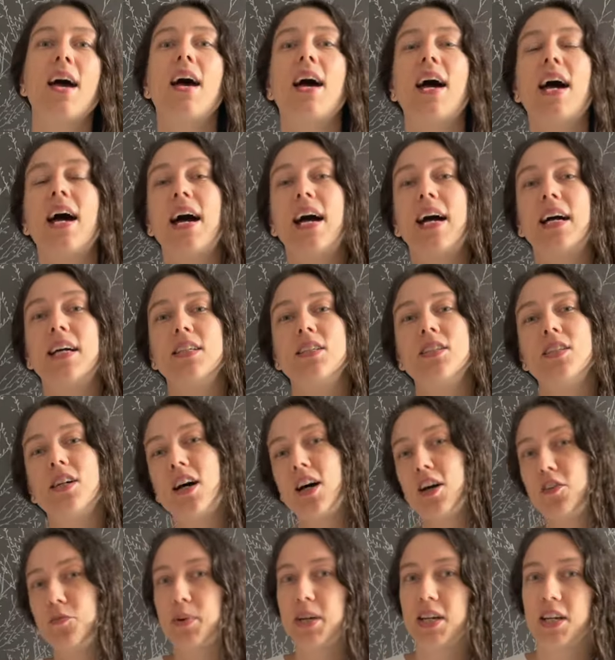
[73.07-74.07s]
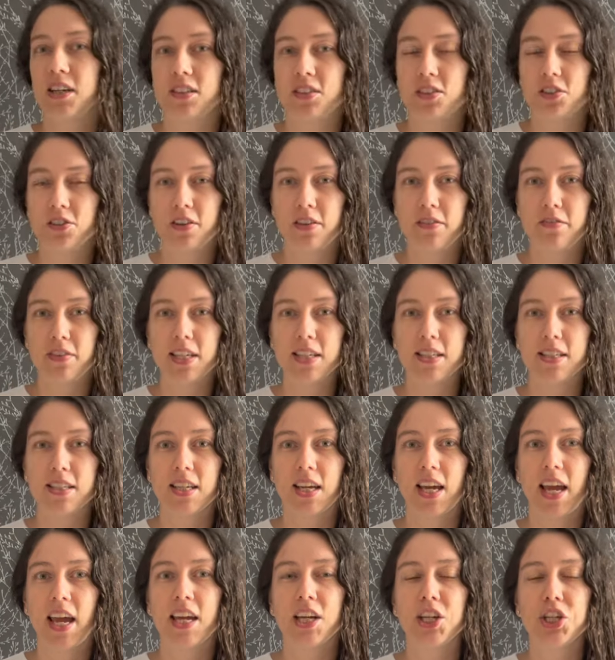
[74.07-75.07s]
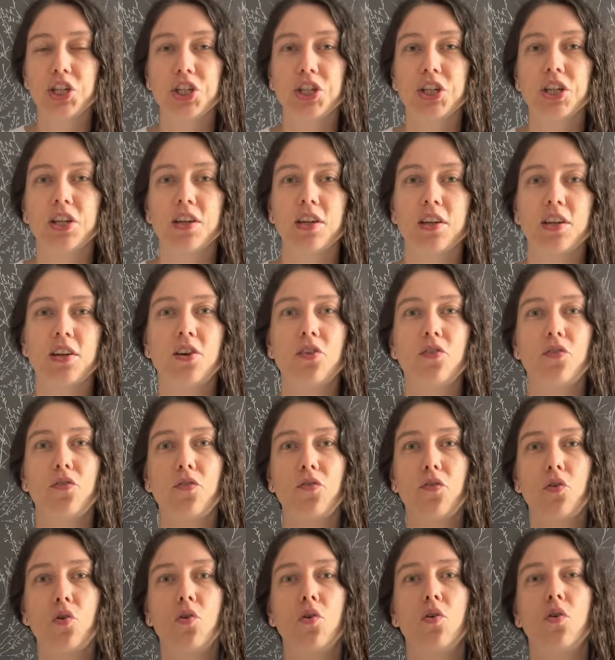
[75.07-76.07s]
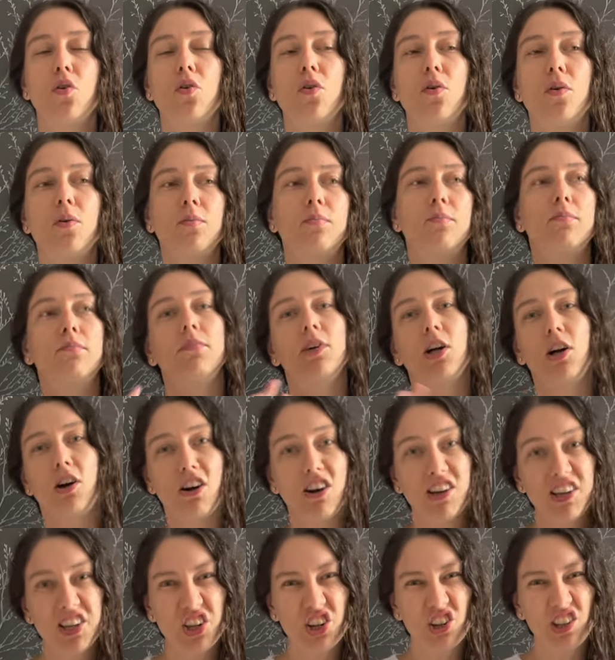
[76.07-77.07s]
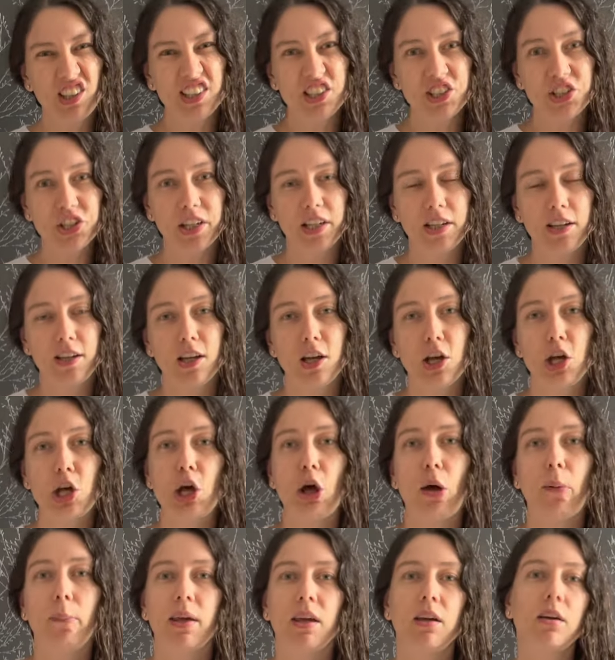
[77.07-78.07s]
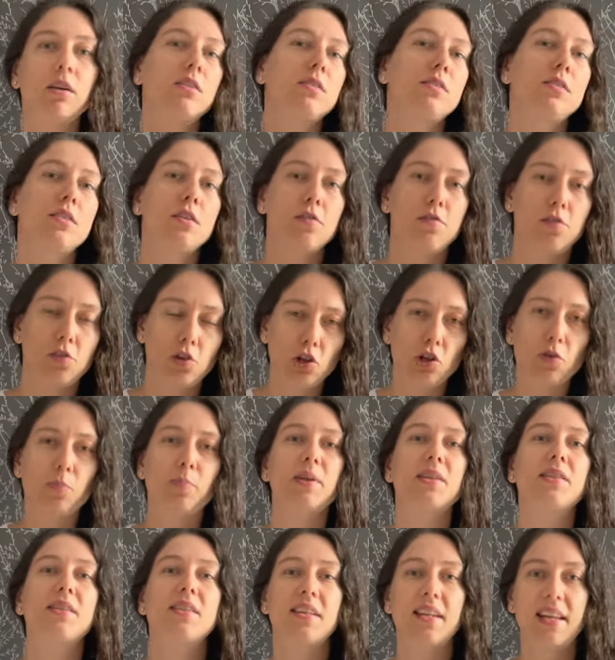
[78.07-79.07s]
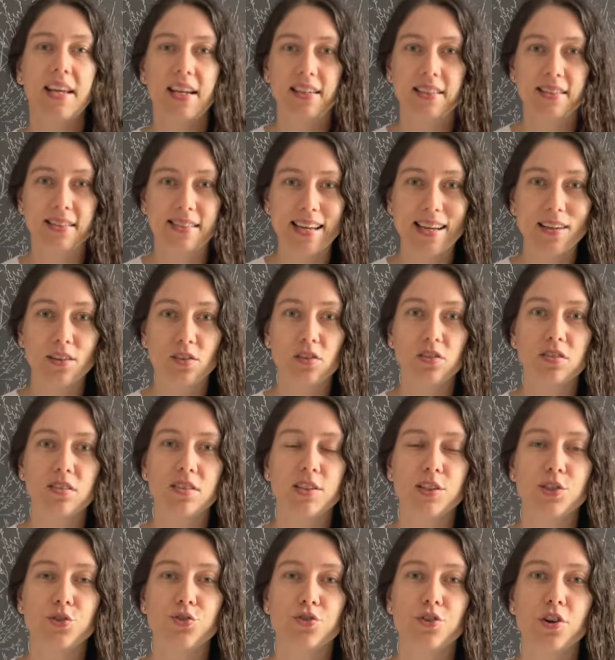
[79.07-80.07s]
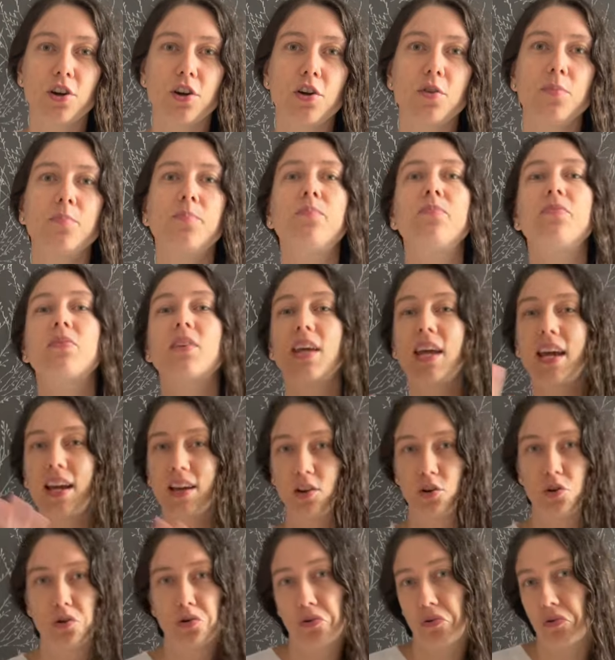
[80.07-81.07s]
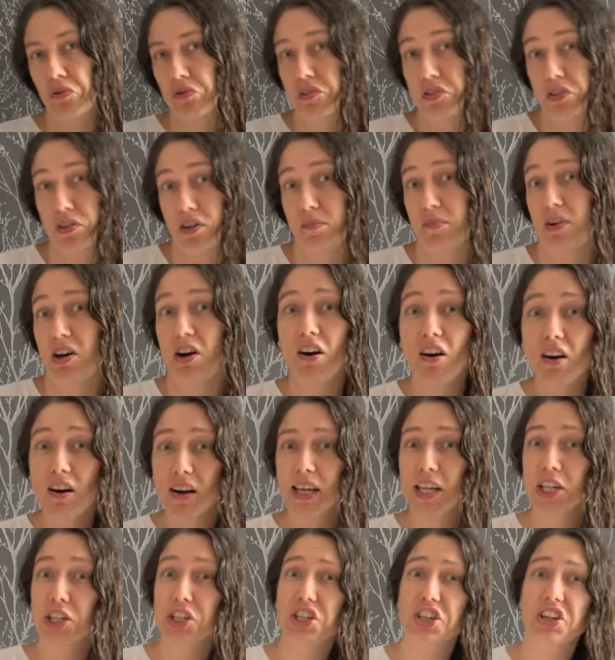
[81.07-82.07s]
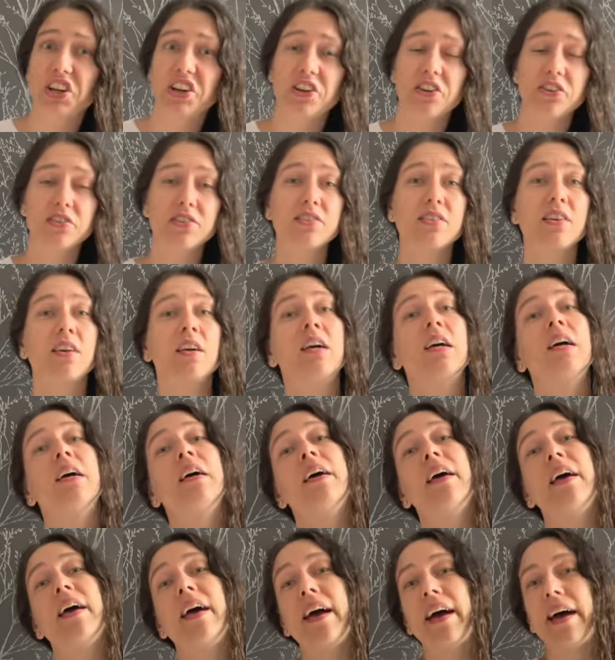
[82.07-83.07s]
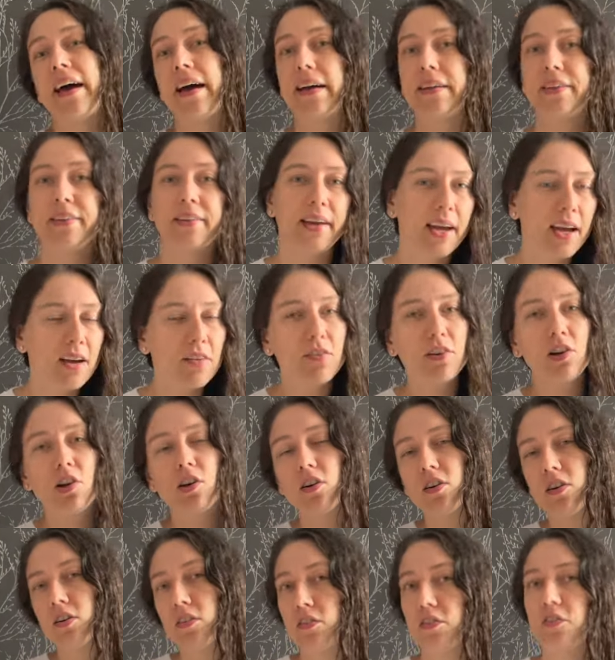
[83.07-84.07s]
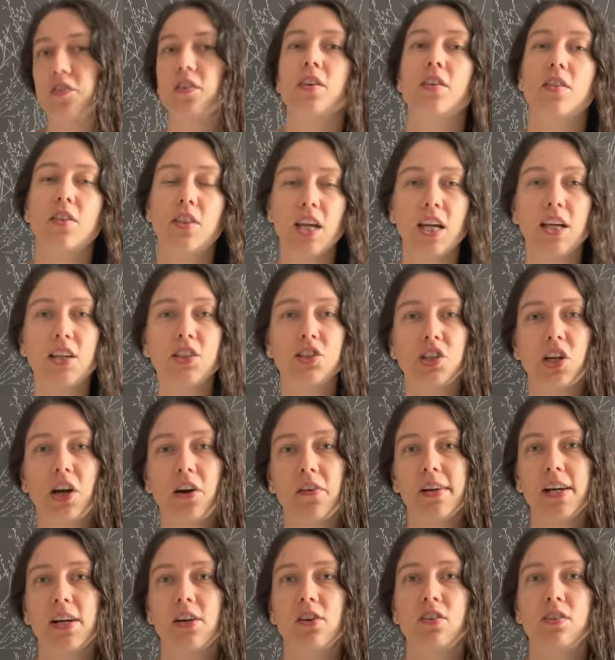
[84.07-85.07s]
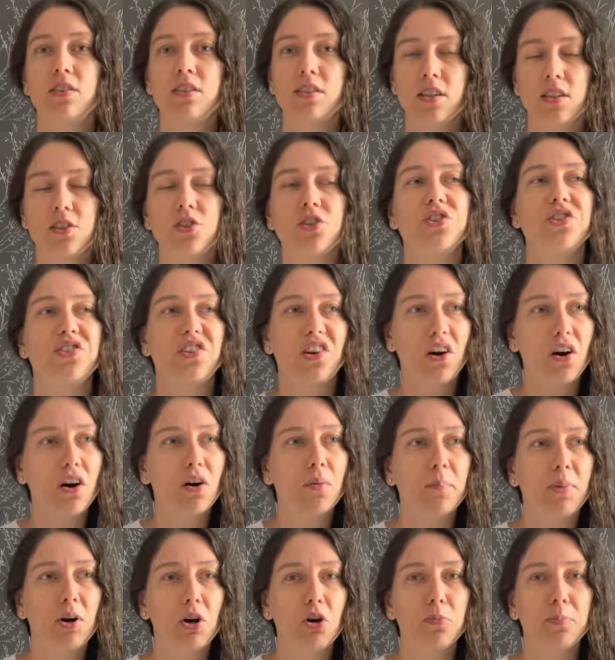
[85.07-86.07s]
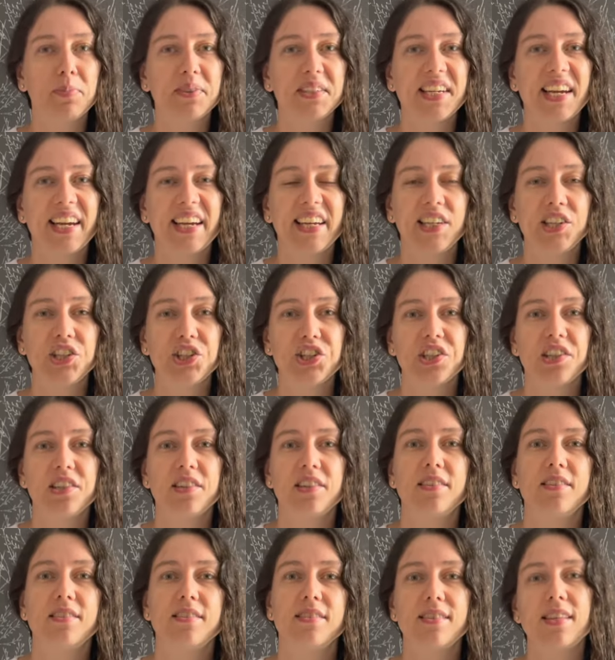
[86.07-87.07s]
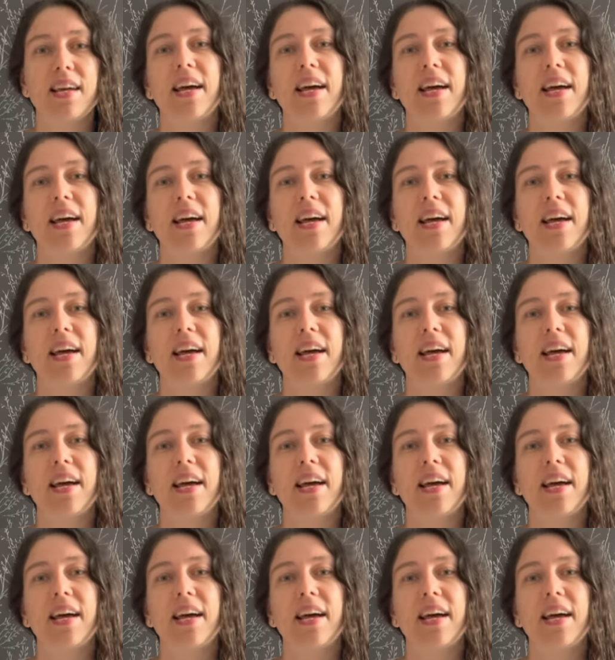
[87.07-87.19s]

And I've been under investigation for cardiology because of lupus and Ehlers-Danlos syndrome, can cause some heart issues. And I have a lot of things going on, such as heart palpitations